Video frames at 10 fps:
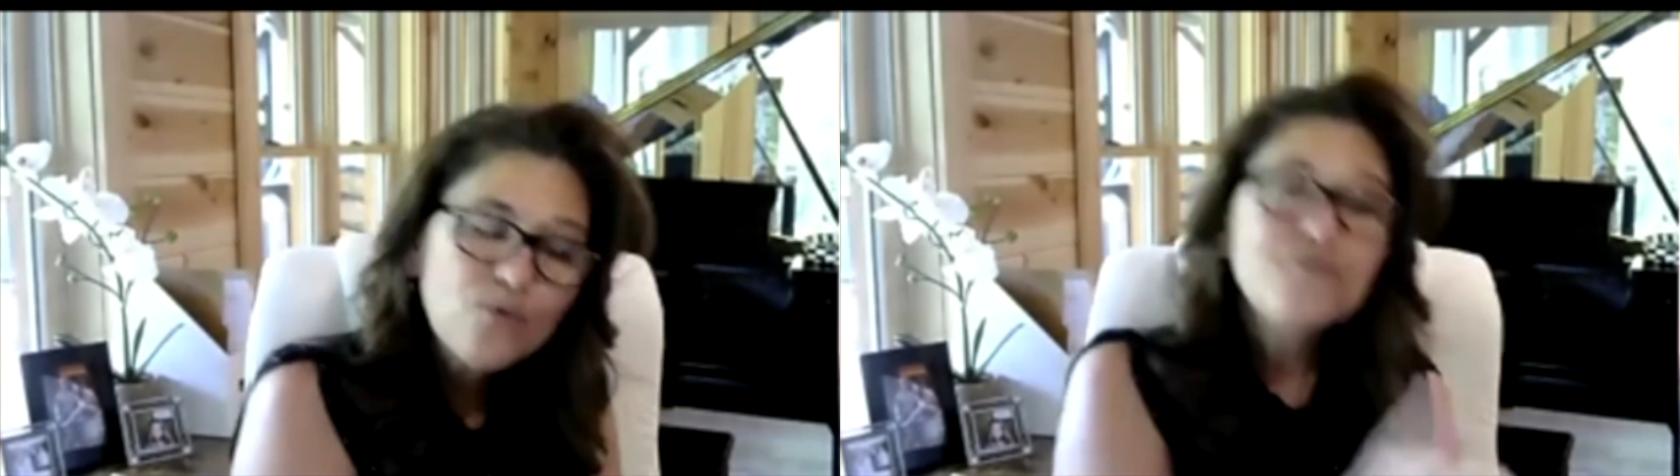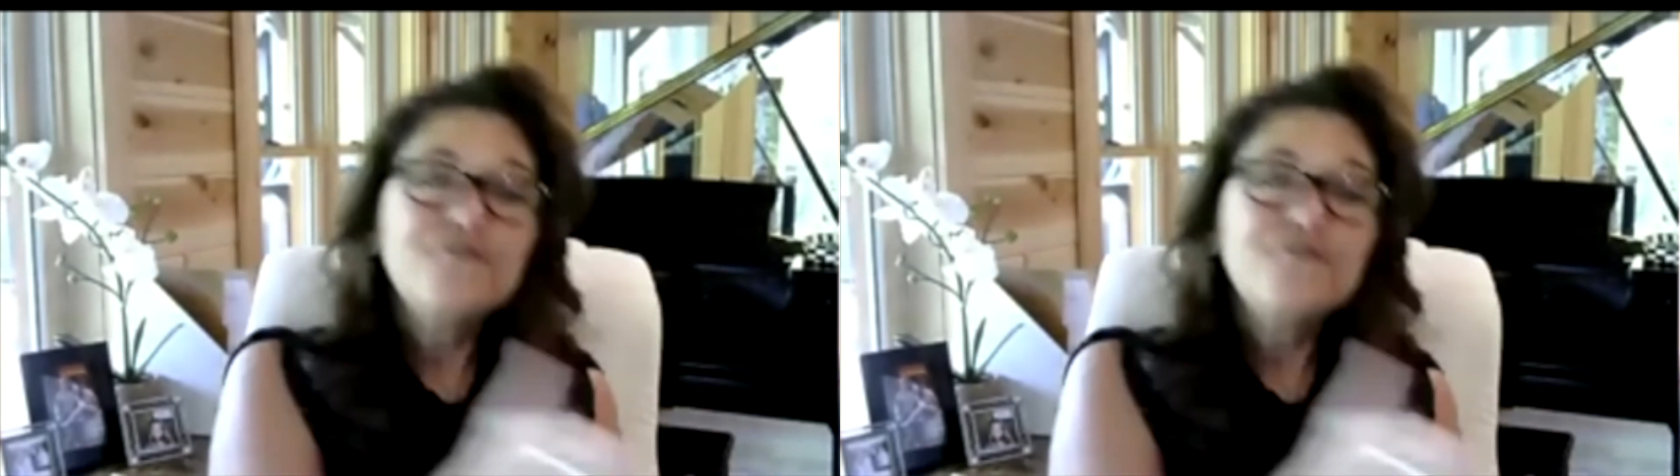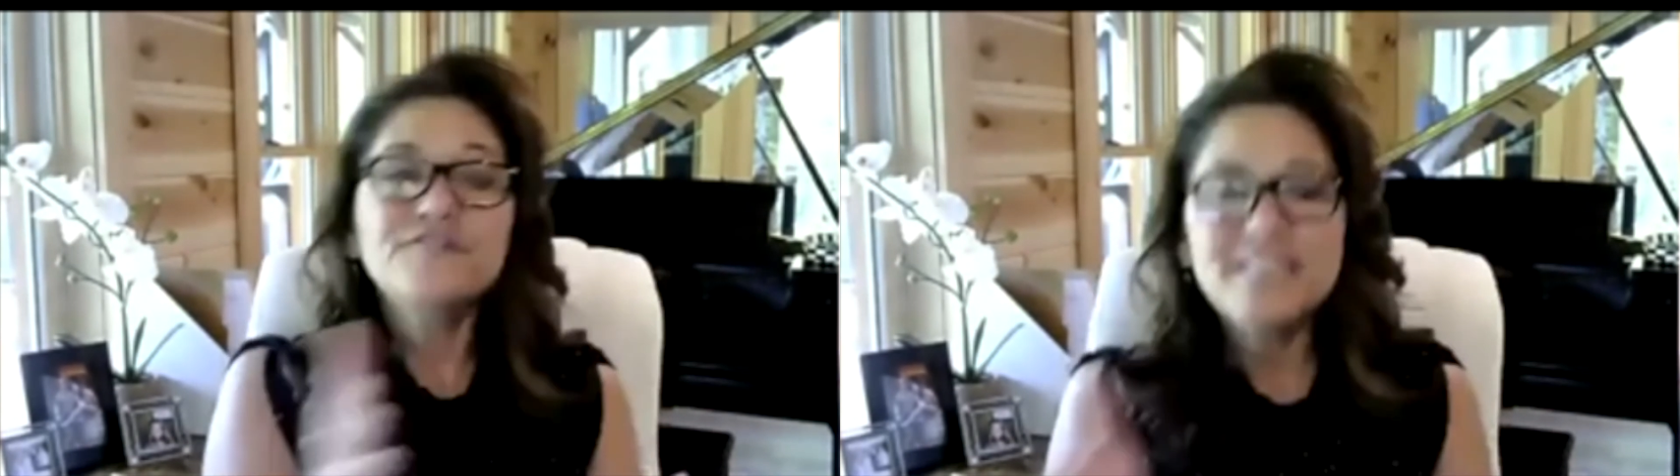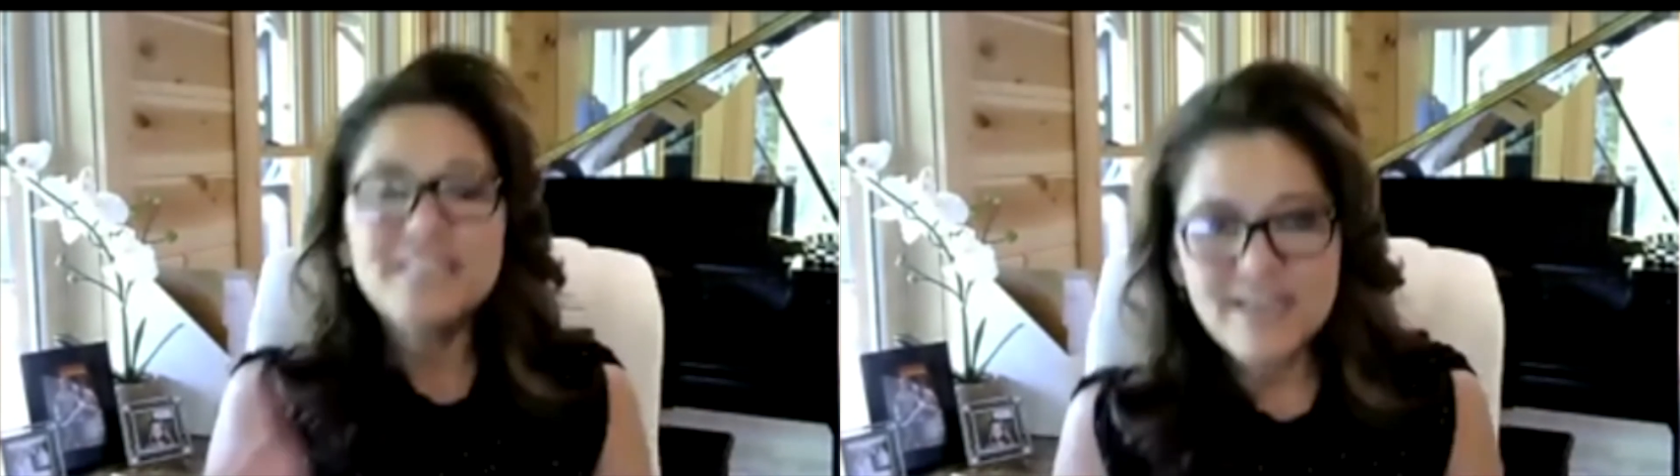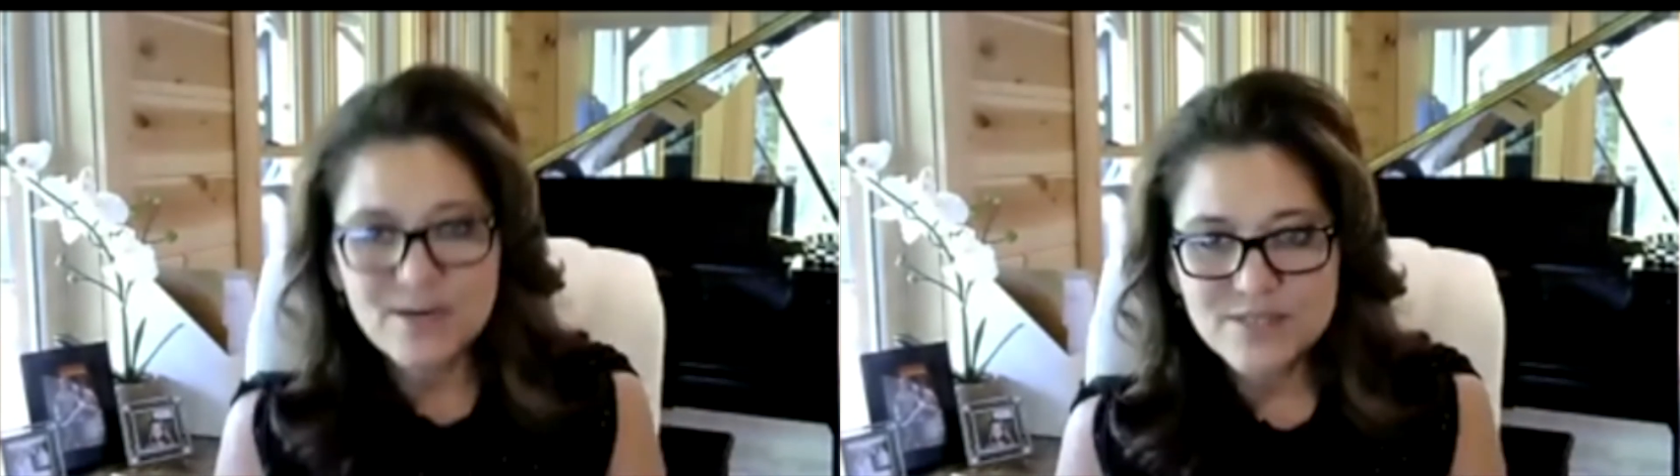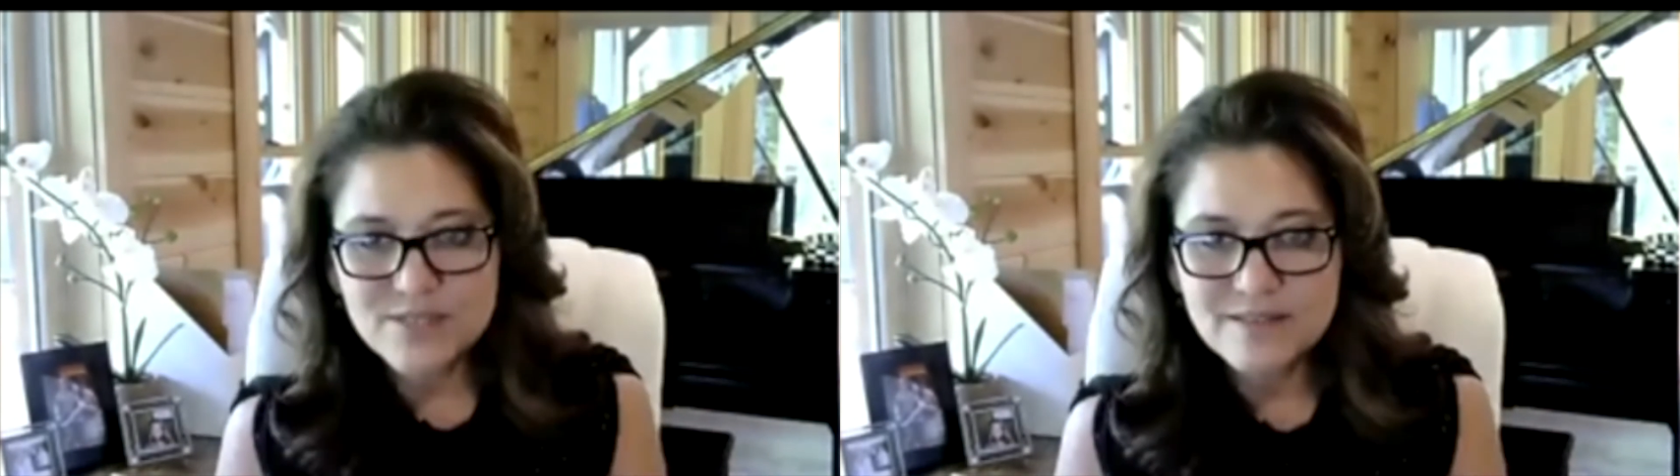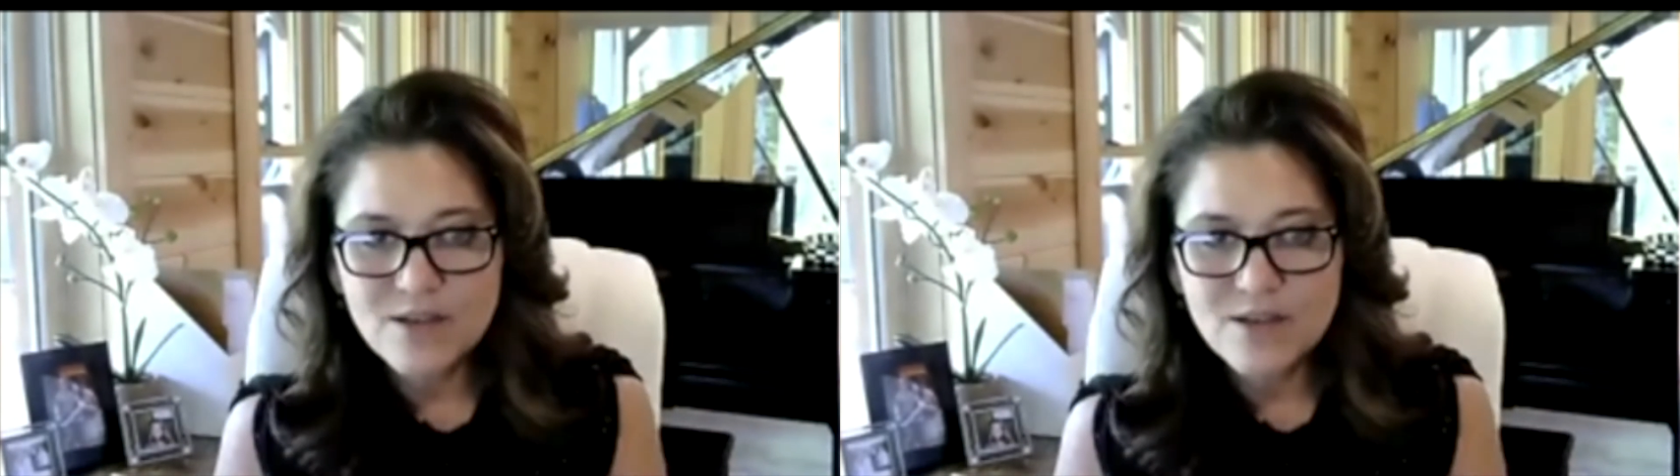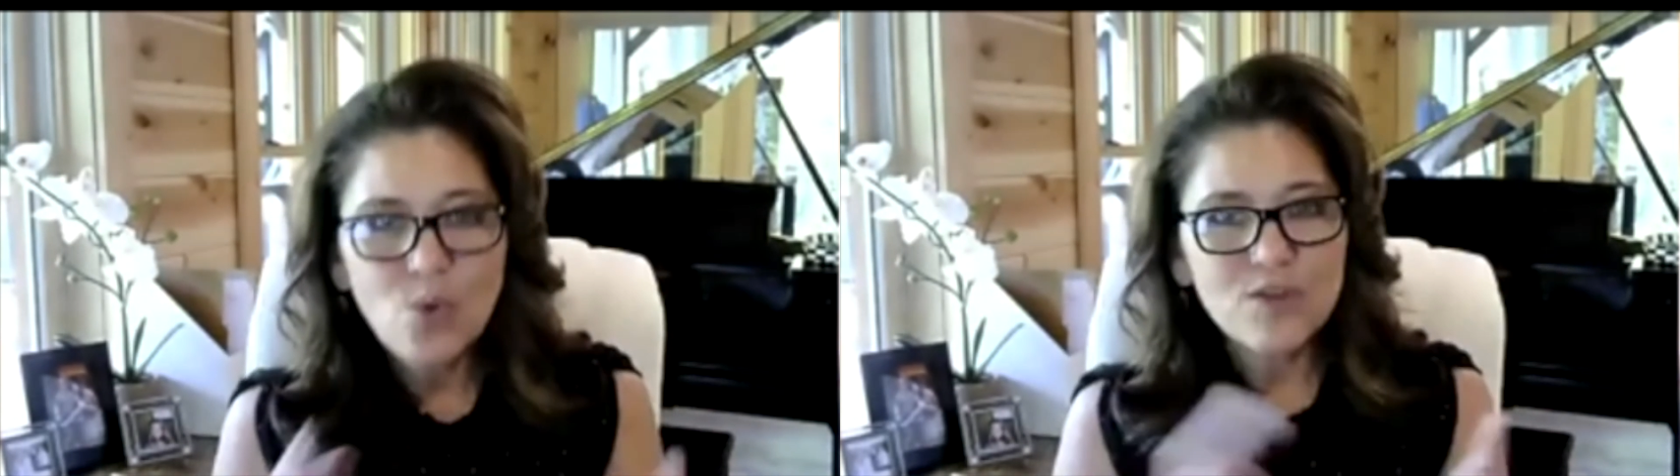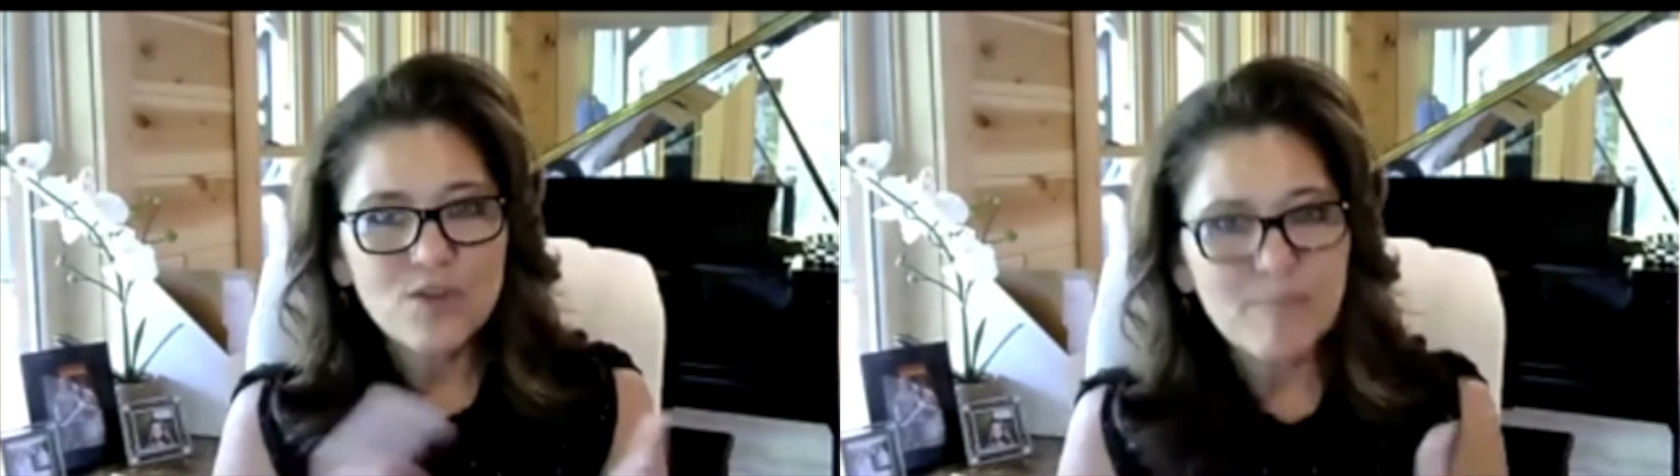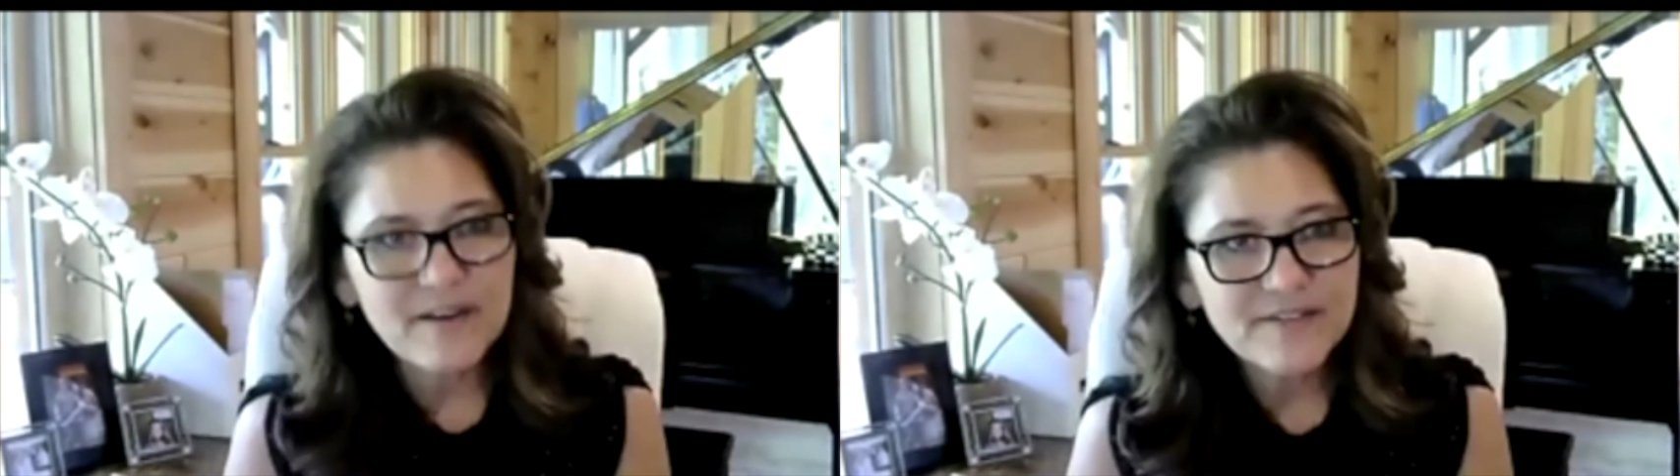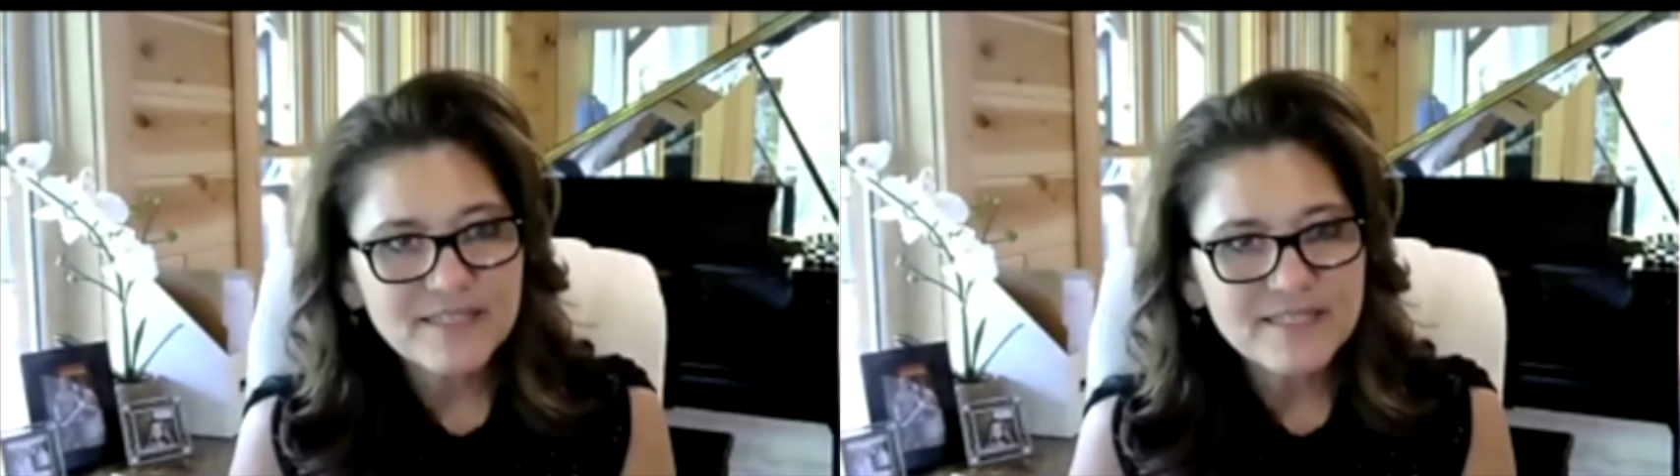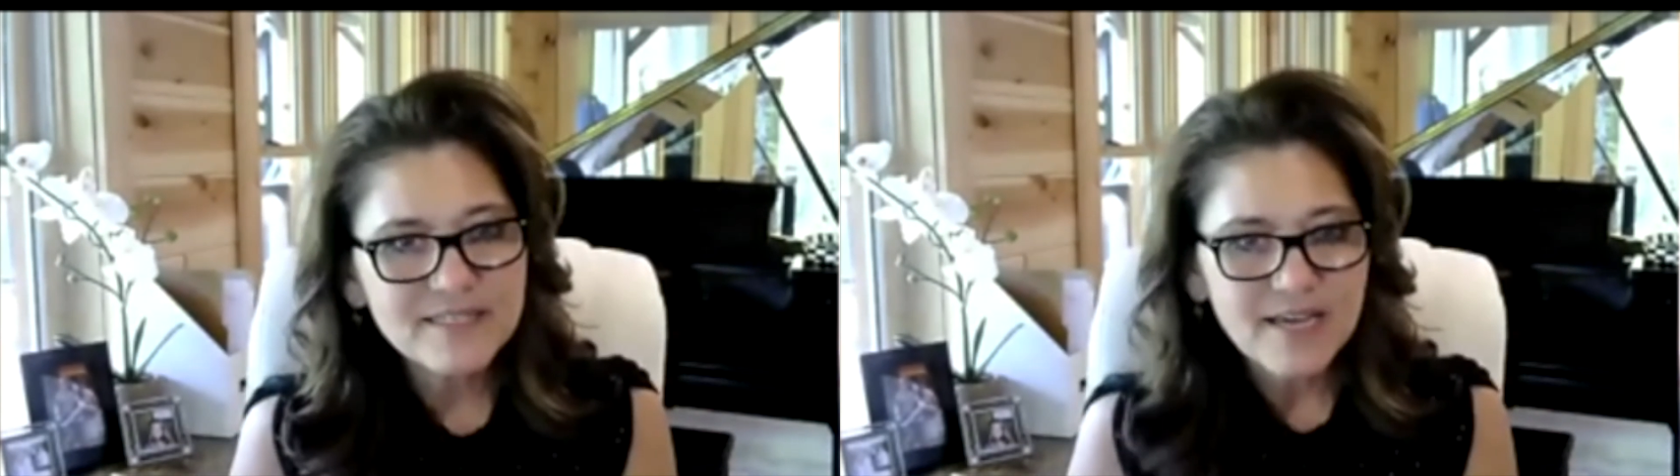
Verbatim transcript: 50,000 with benefits,